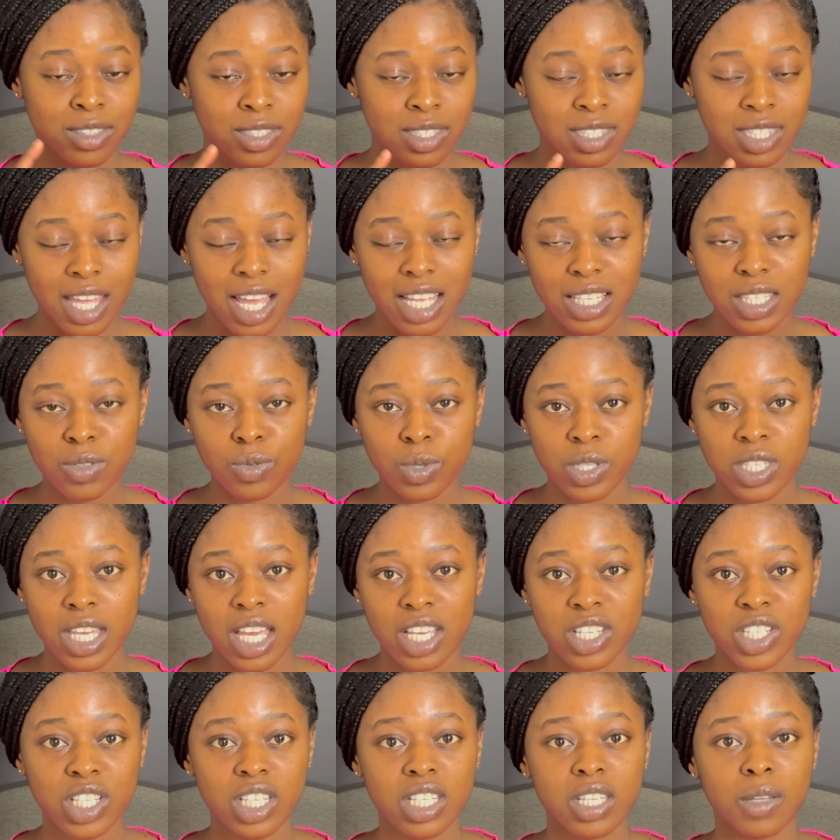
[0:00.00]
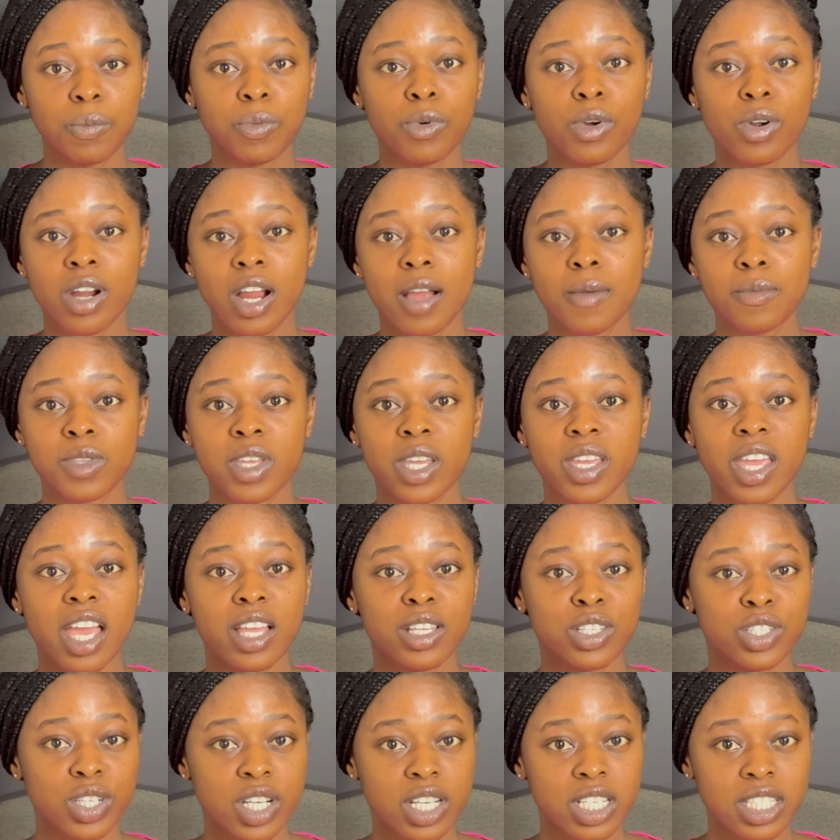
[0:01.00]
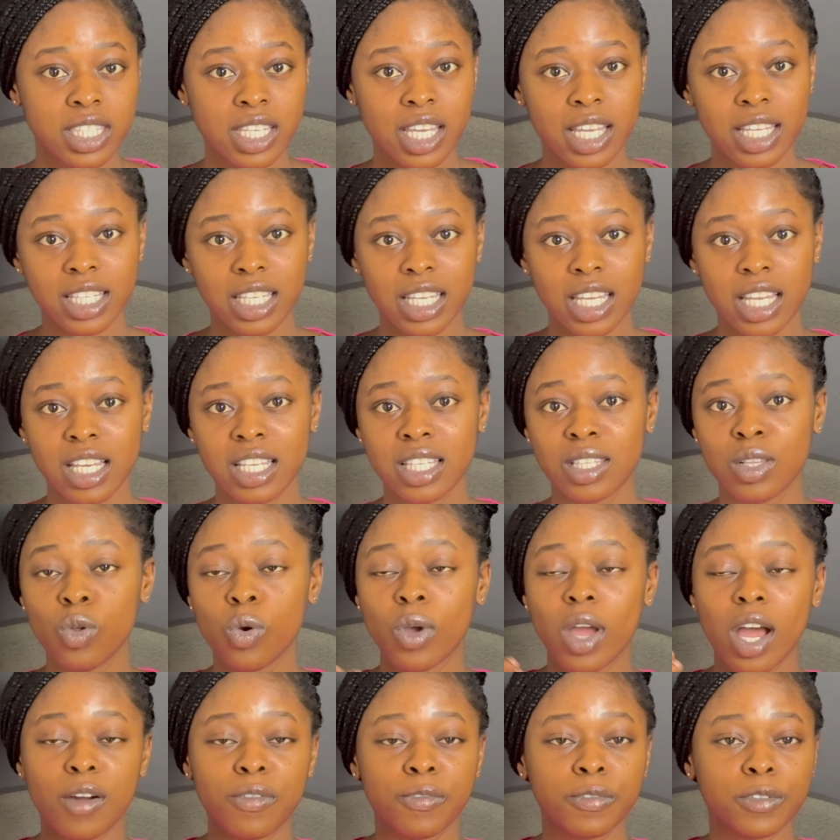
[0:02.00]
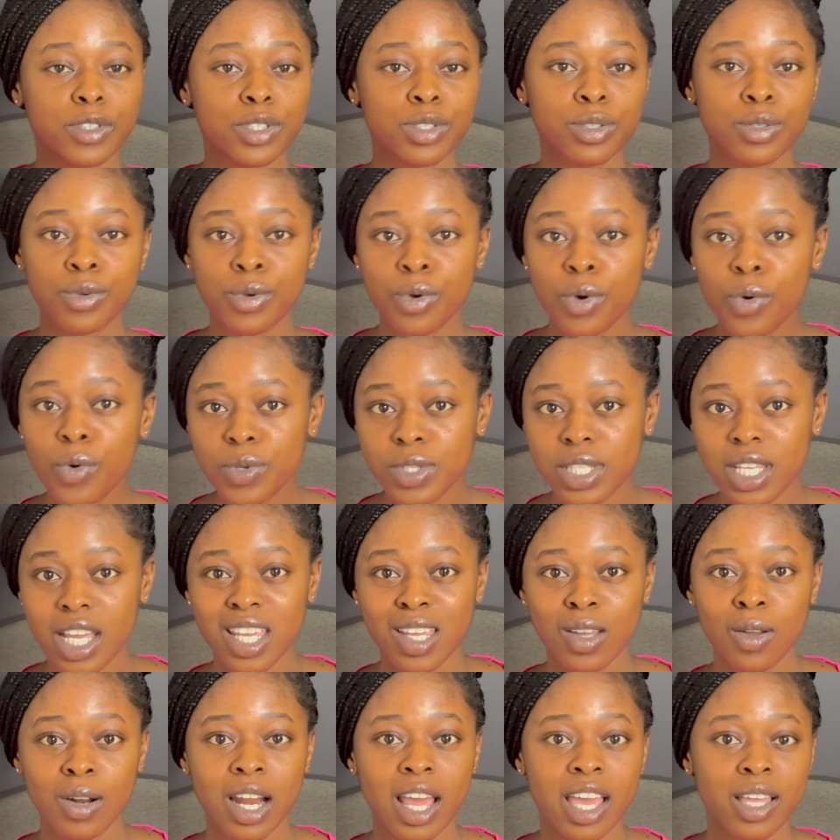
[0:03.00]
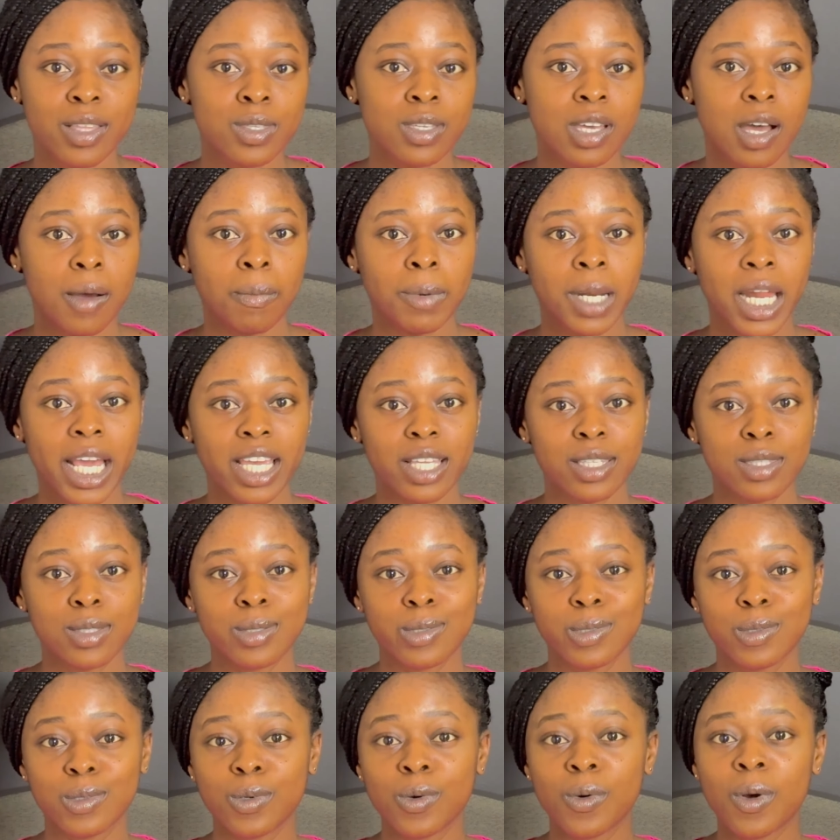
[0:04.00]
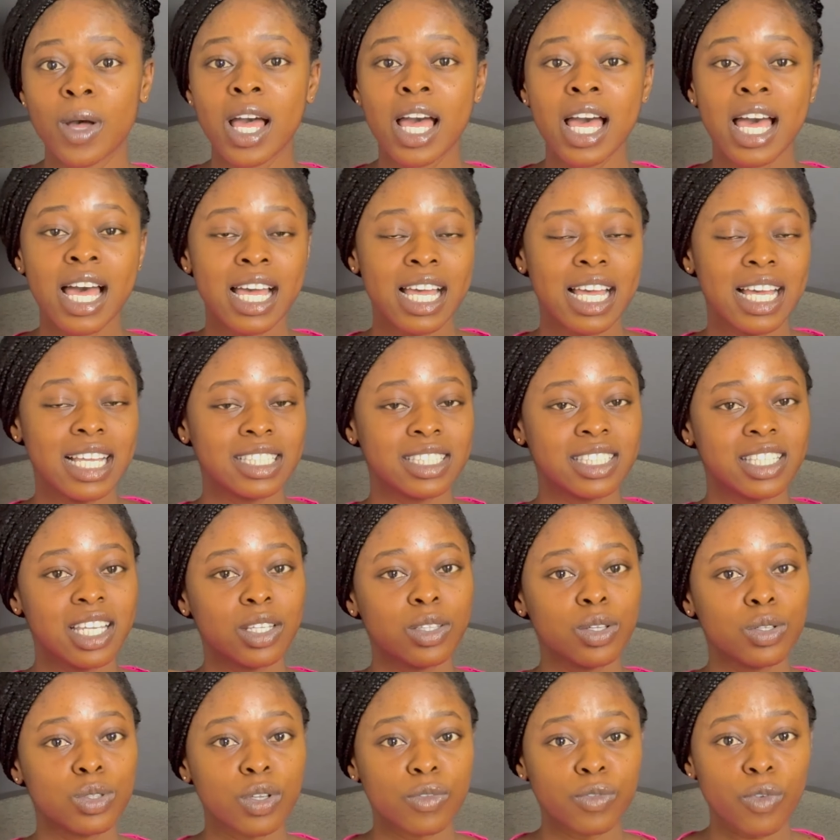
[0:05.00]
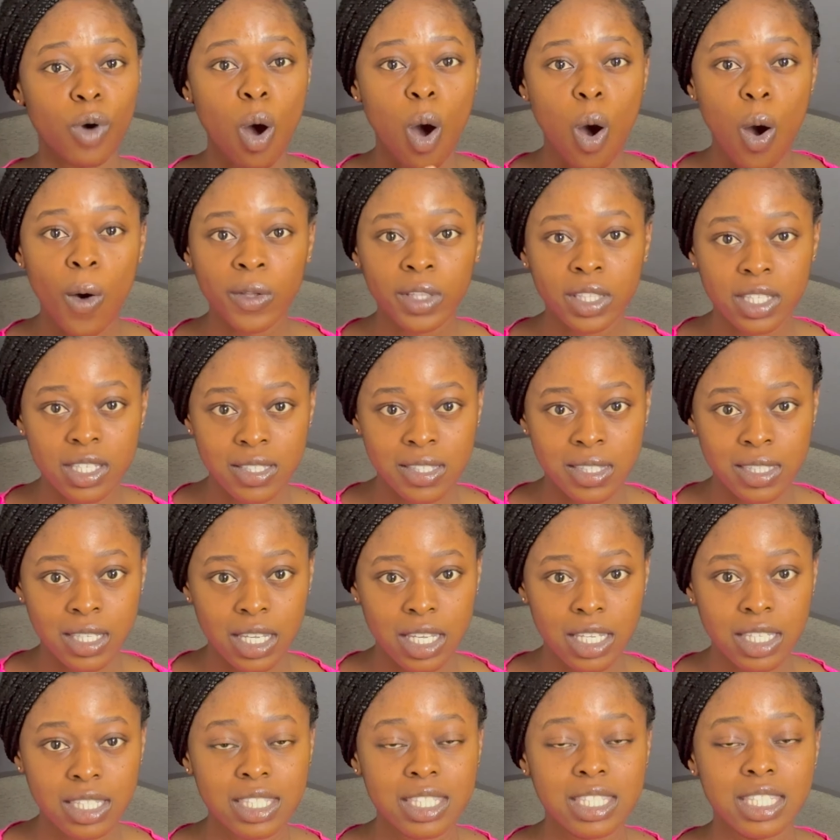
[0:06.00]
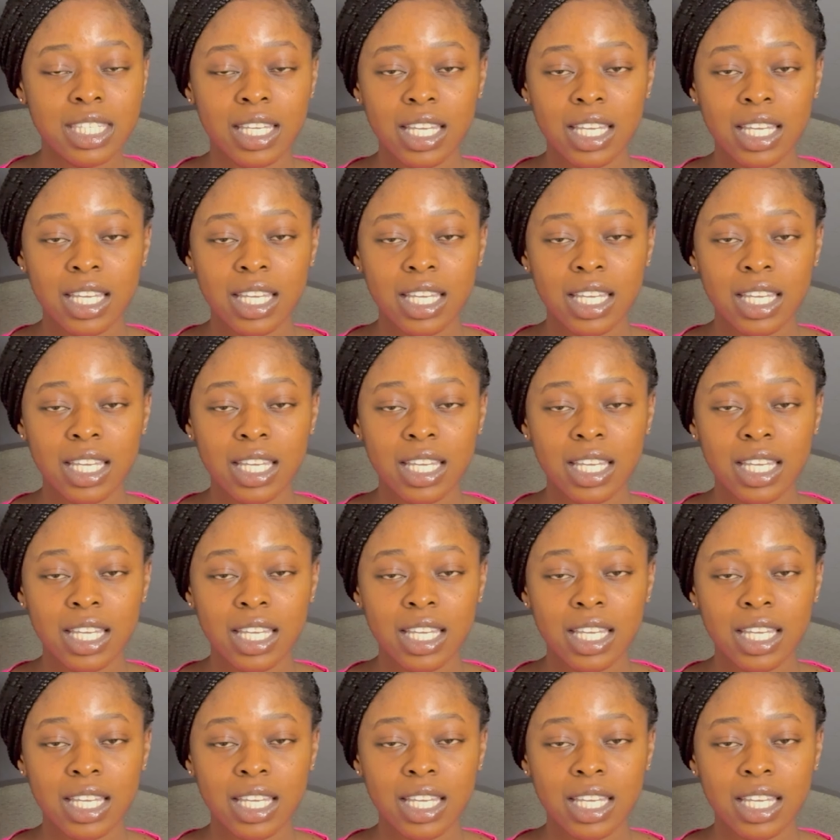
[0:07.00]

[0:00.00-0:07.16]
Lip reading: Start researching the programs that you're interested in. Look out for schools that you like to apply to and take note of all these things.